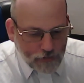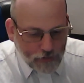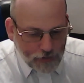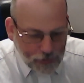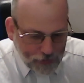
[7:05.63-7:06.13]

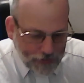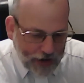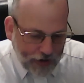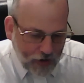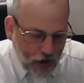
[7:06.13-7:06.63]
you
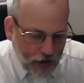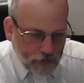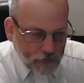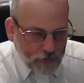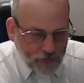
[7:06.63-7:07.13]
deny God,
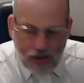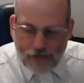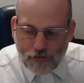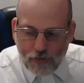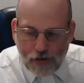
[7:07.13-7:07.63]
the fact
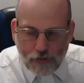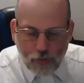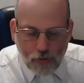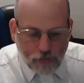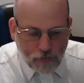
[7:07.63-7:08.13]
that created the world?